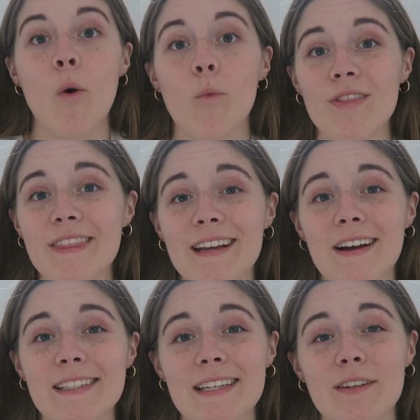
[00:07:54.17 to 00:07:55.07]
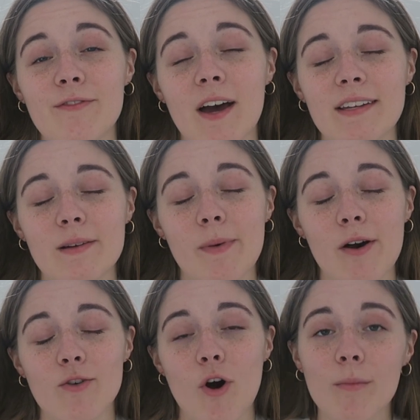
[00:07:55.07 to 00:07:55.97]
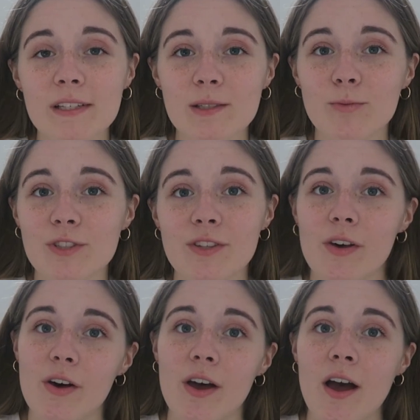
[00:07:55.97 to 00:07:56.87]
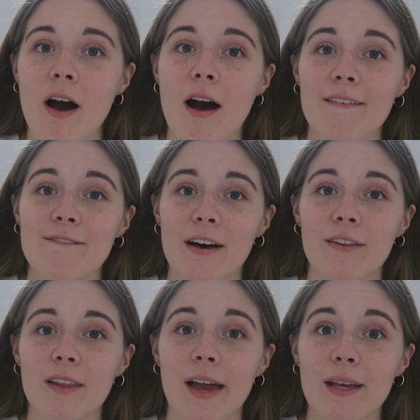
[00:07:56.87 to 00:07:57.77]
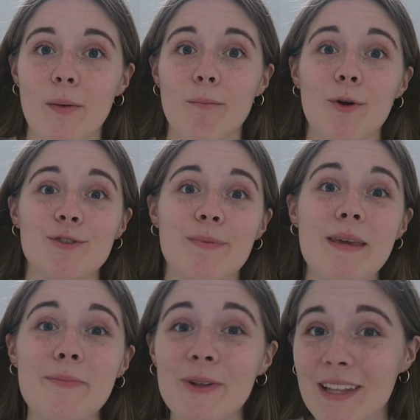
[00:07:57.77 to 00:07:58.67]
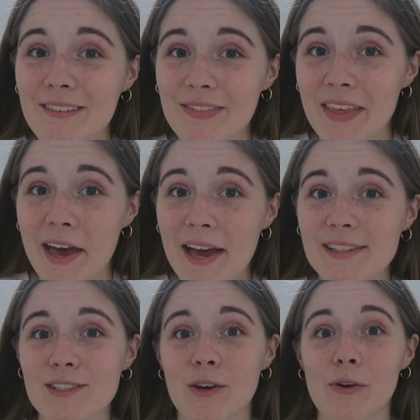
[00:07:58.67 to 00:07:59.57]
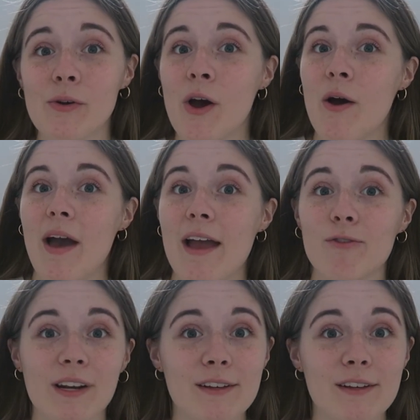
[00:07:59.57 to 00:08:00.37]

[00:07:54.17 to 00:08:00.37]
One thing I did find about Commons was that I felt like most people lived there, so everyone